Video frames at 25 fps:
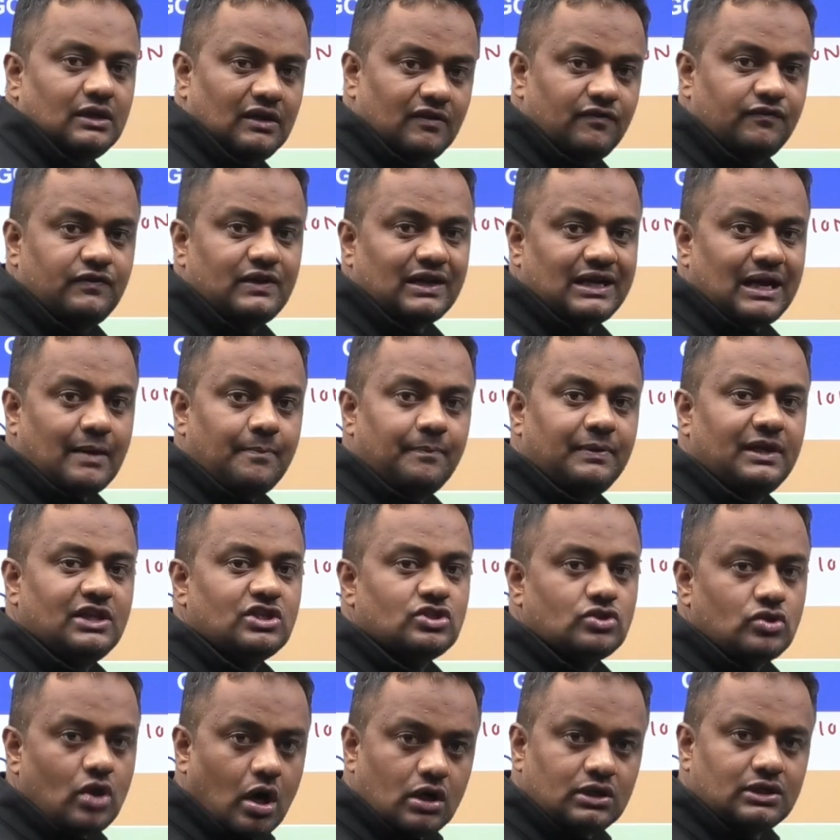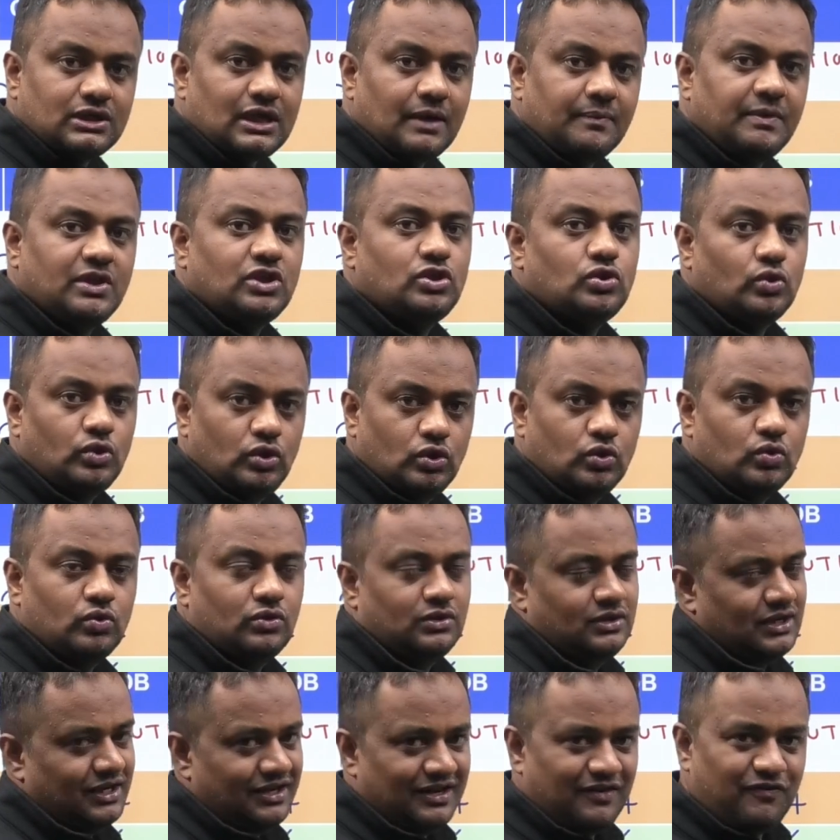If the company is not coming to
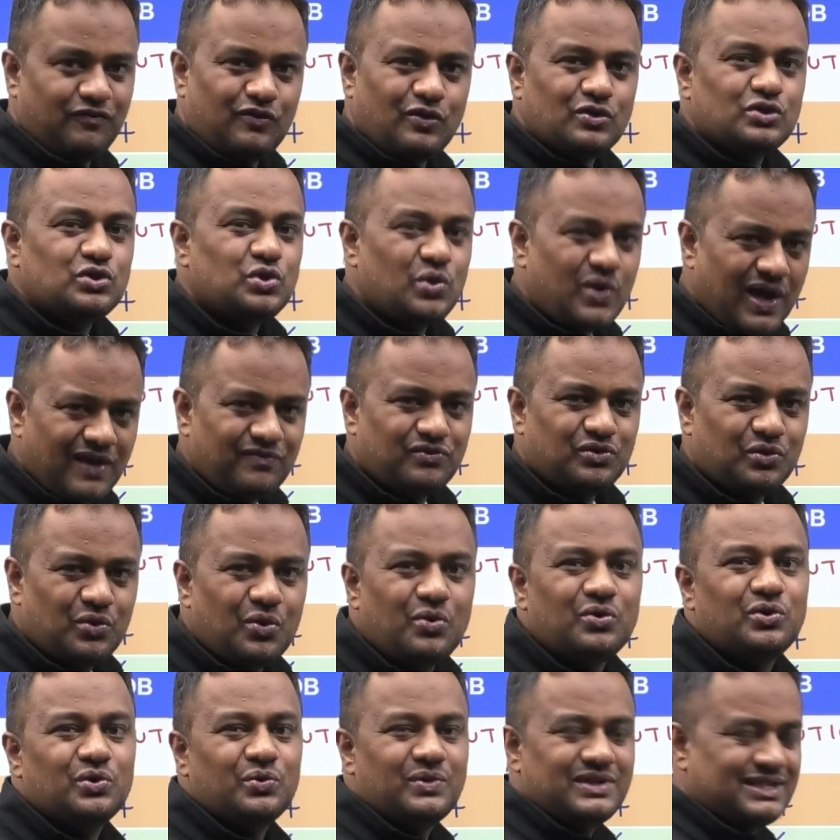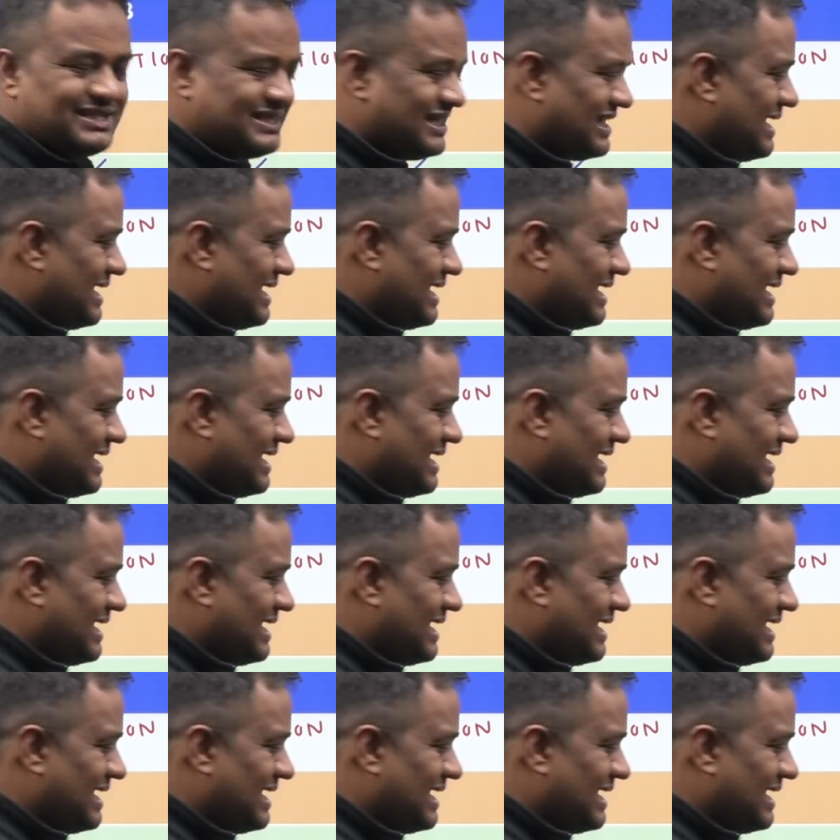you, then of course you have to go towards the